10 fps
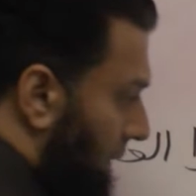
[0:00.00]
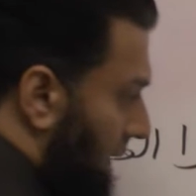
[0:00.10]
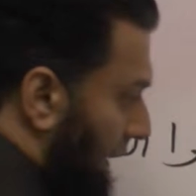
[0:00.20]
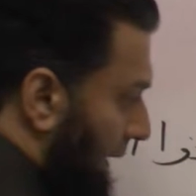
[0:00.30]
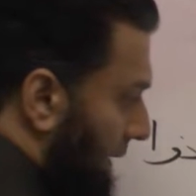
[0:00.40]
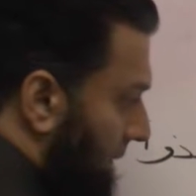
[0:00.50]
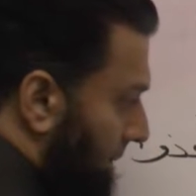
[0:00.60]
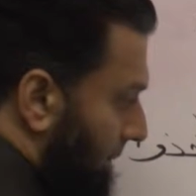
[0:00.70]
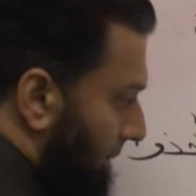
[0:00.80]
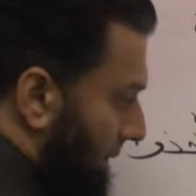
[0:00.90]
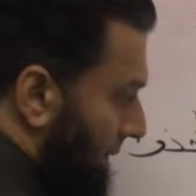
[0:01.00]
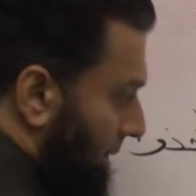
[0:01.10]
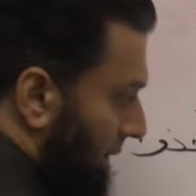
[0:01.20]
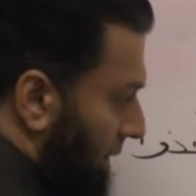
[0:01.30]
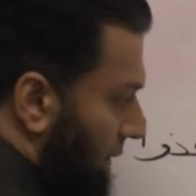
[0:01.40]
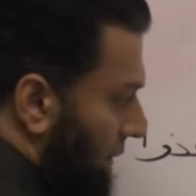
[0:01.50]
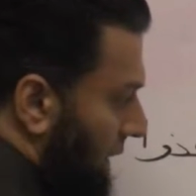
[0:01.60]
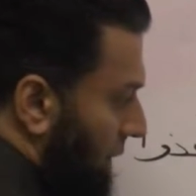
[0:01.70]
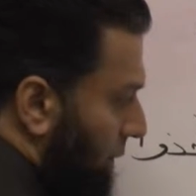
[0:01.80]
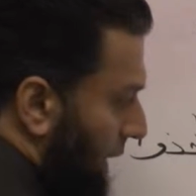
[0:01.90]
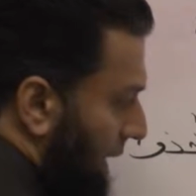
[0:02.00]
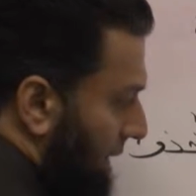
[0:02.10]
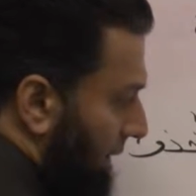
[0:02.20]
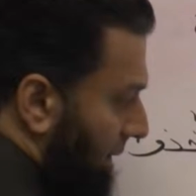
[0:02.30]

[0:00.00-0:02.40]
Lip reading: Okay? We'll do it in red.